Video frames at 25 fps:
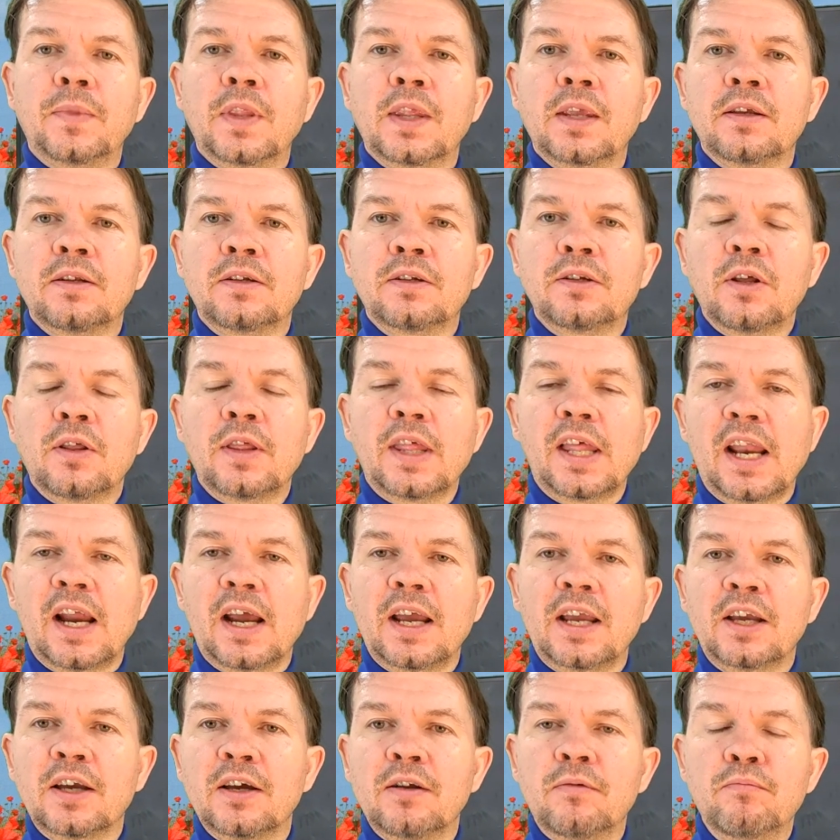so that I
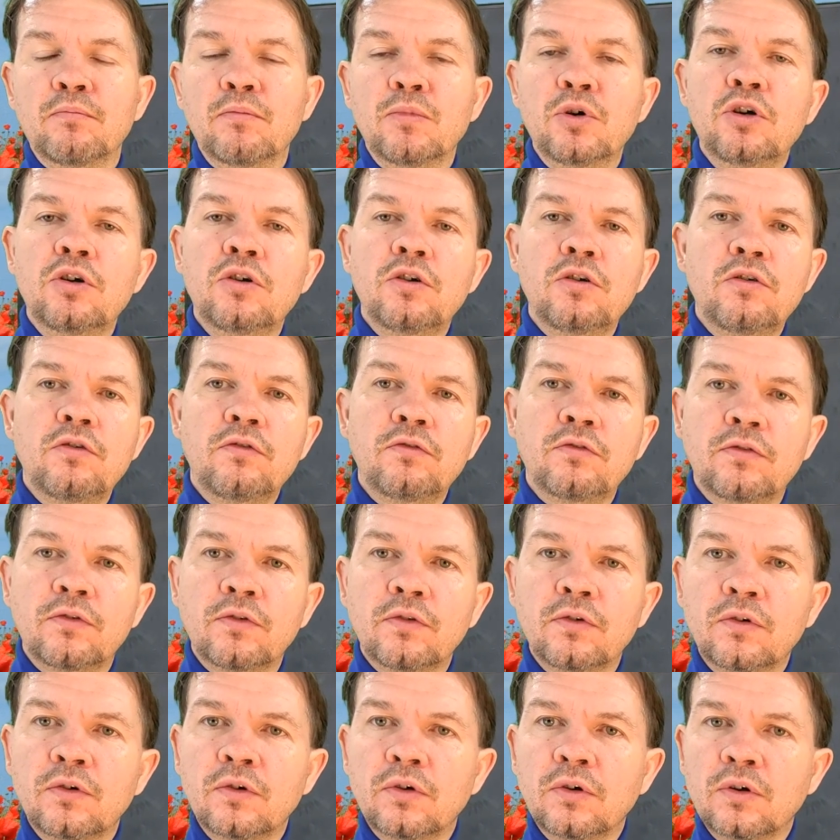can move
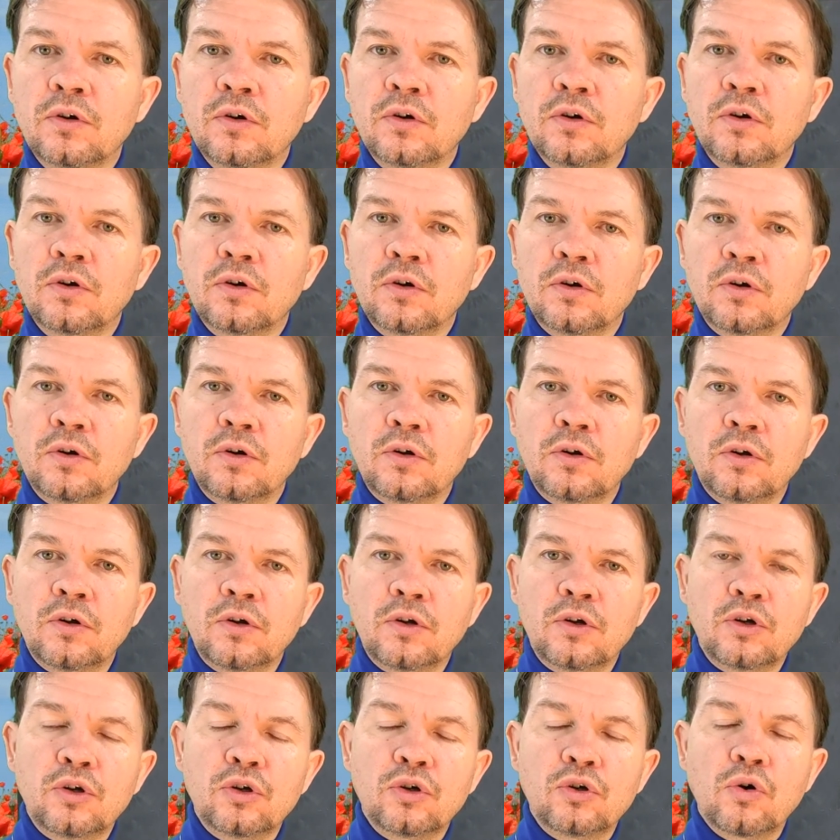
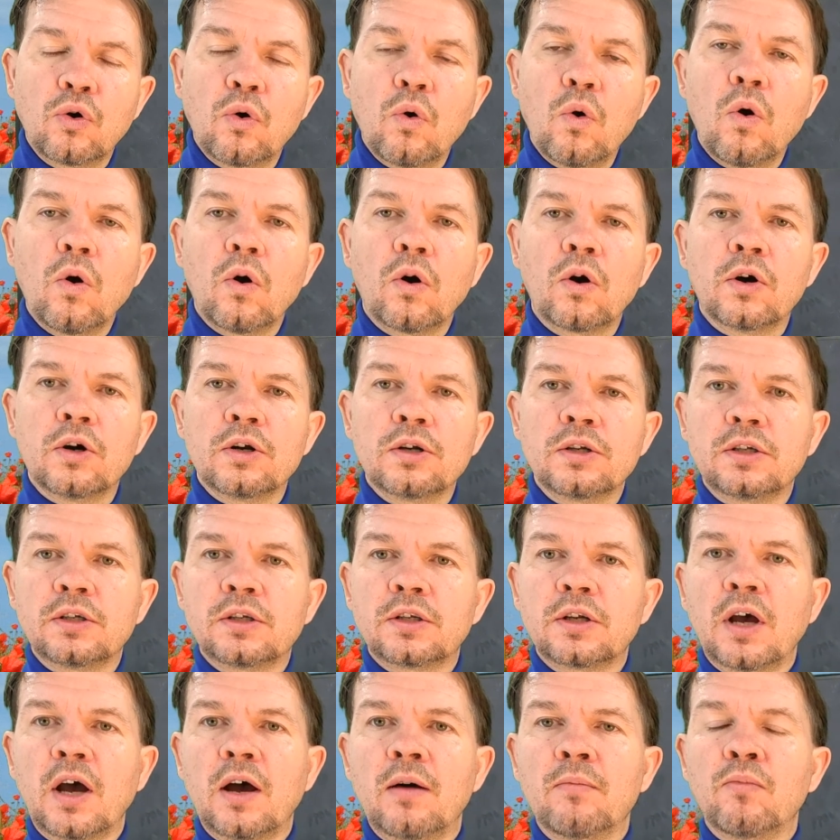towards
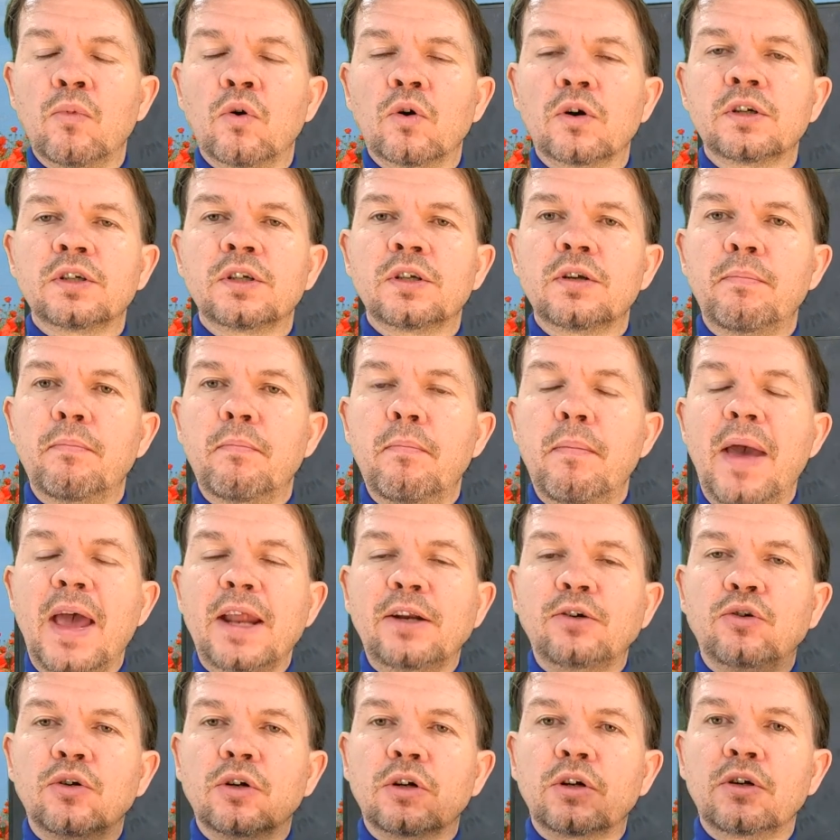a more
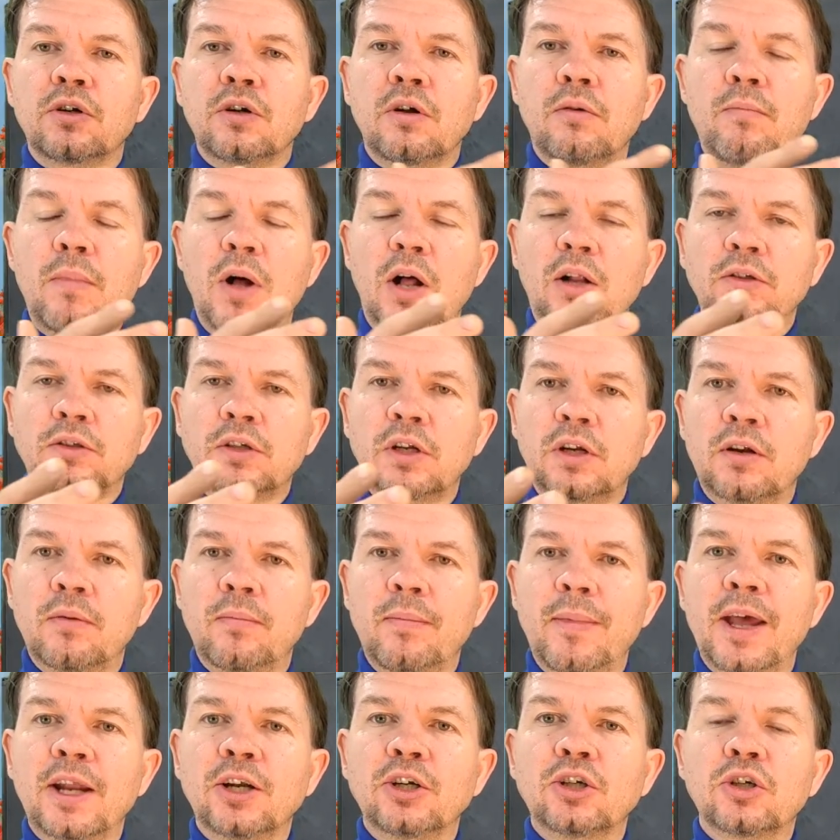symmetrical,
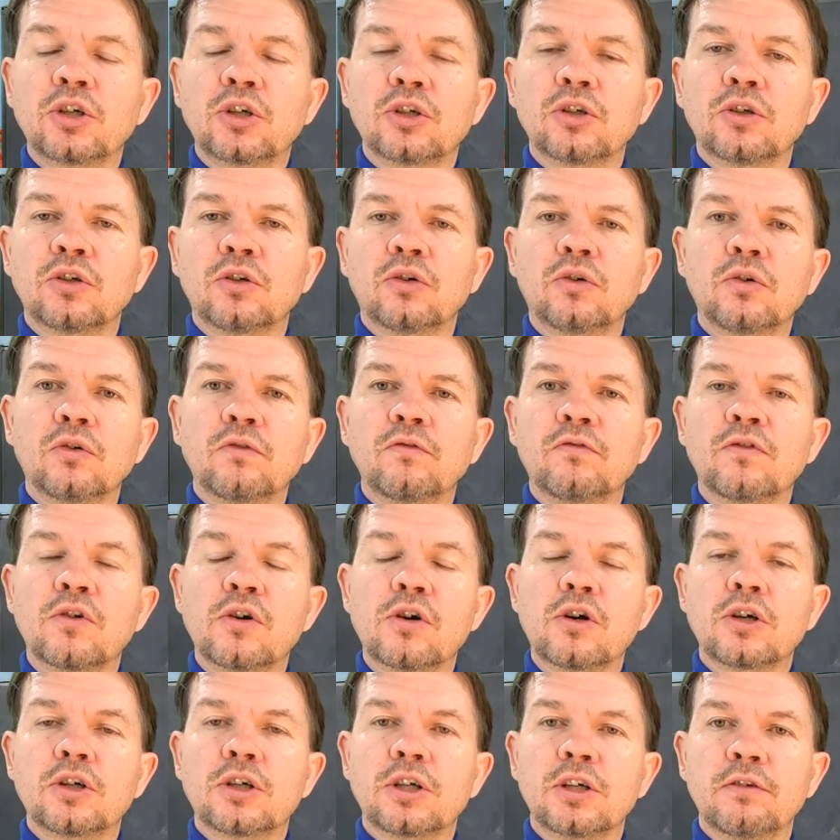multidimensional
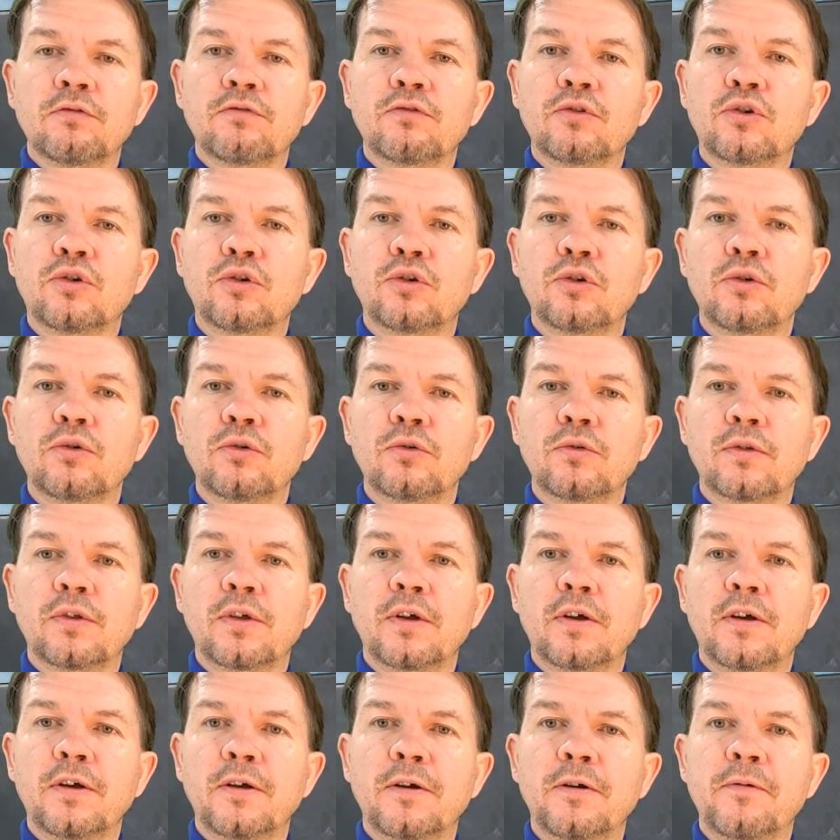version of truth
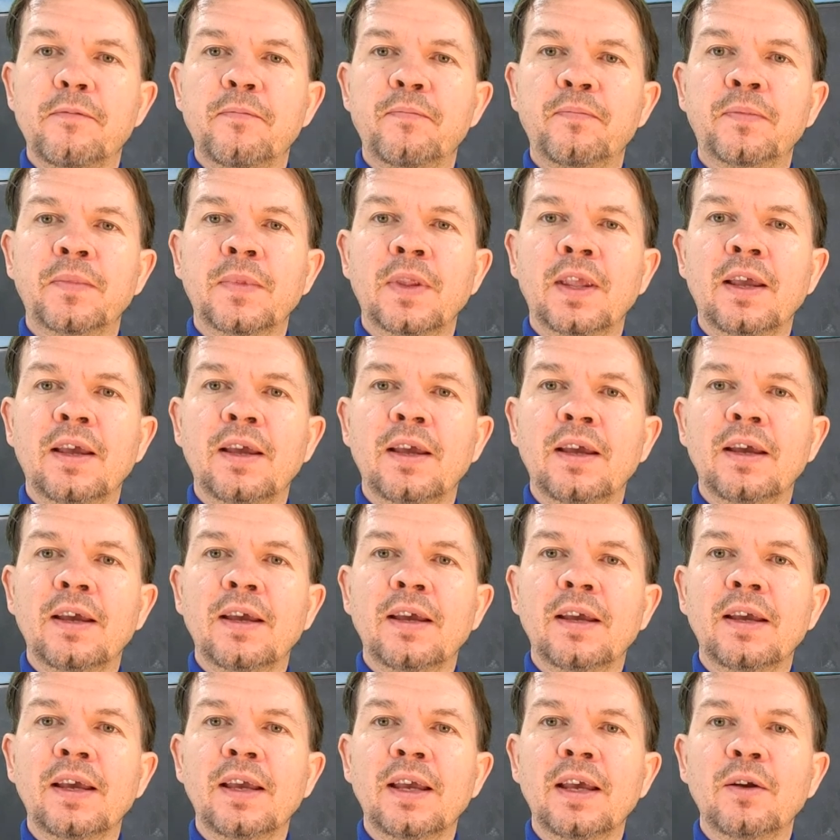
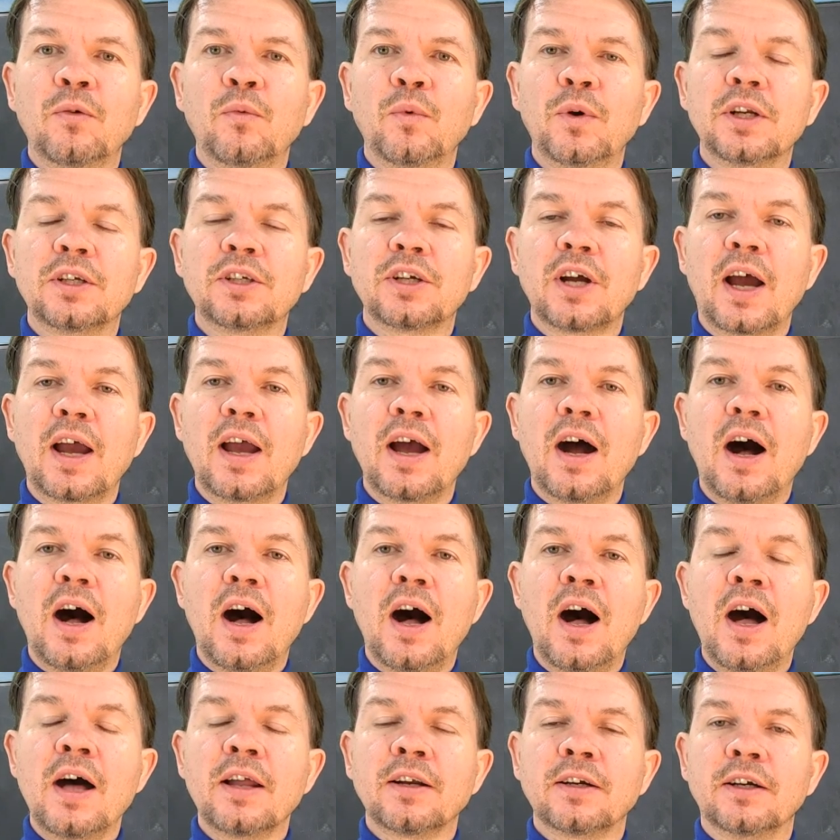in which I
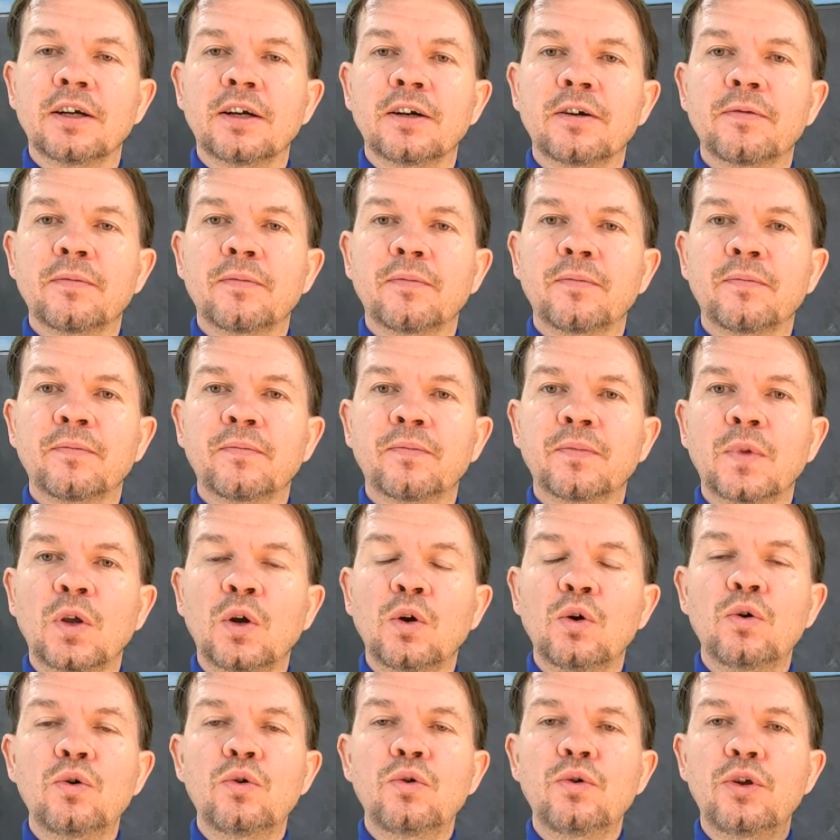honor
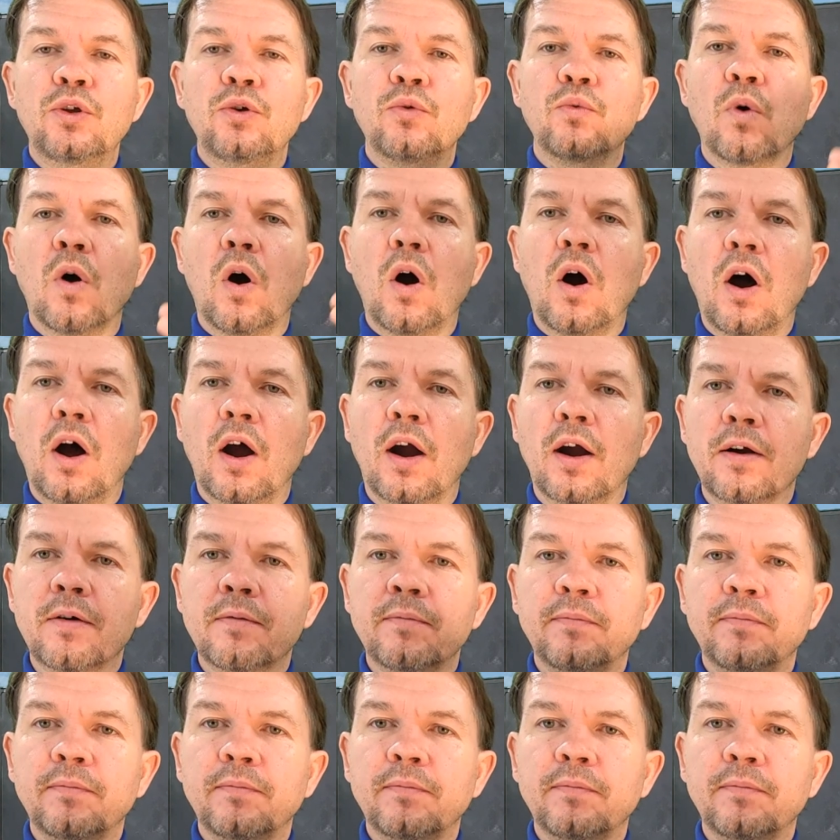who you are,